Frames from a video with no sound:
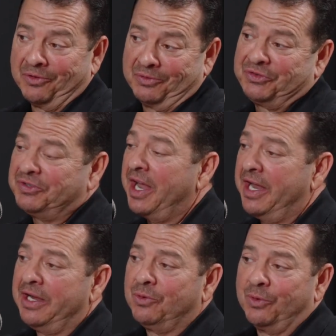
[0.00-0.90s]

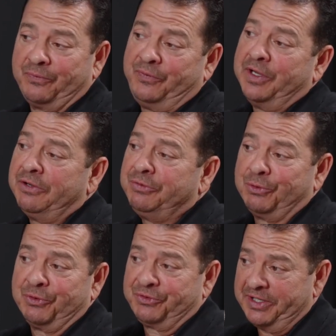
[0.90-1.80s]
steak or fish
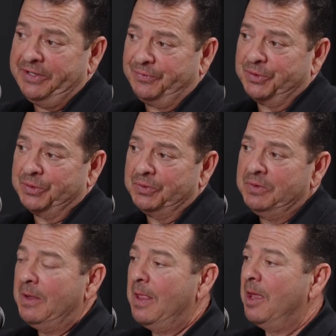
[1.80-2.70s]
or
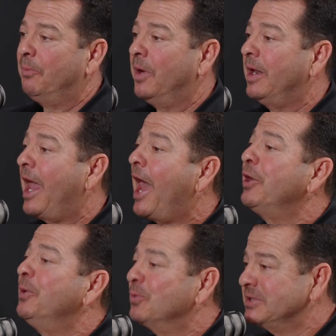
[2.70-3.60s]
seafood, but how
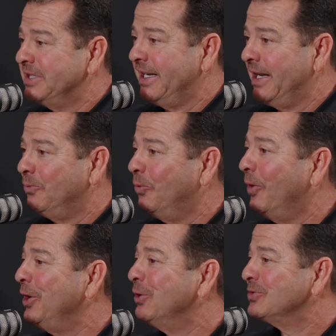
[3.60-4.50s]
do you present it?
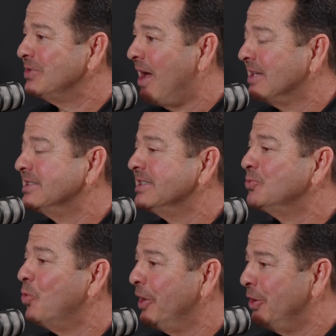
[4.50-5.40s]
What are your sauces?
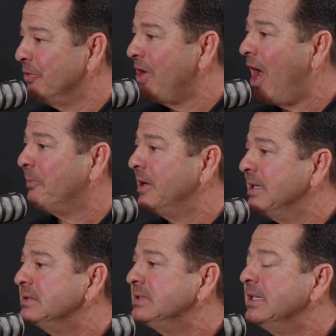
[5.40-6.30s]
What are your
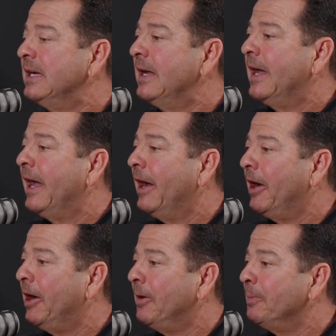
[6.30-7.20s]
toppings?
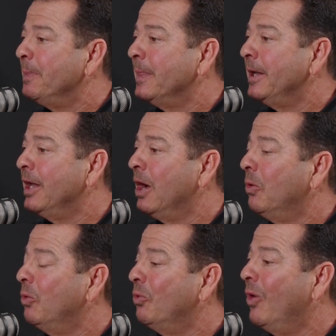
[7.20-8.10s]

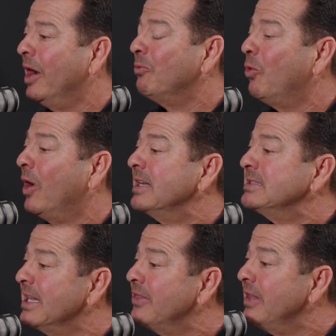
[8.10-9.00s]
What
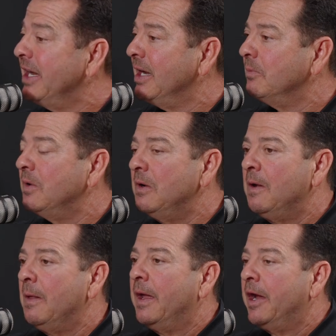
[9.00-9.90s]
is the theme?
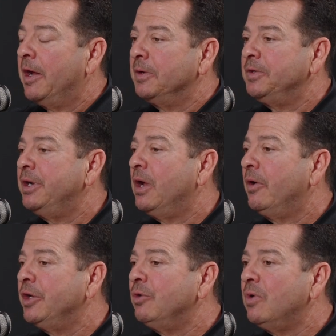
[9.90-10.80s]

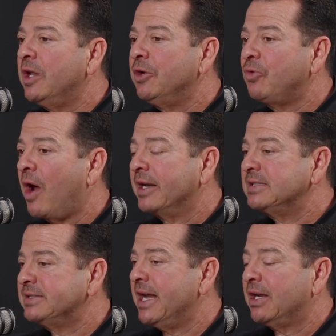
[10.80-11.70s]
And you really try to
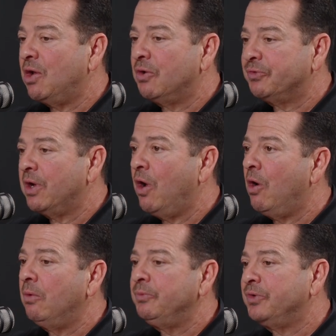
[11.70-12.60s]
stay close to
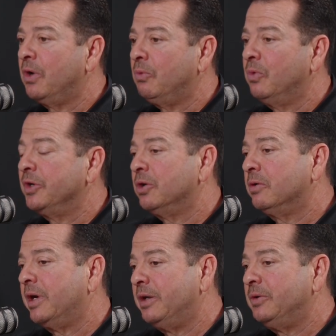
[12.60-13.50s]
home. So when
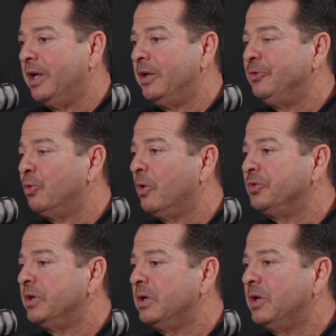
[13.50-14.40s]
you're in
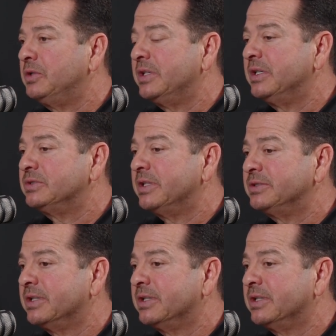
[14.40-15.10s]
Georgia, it's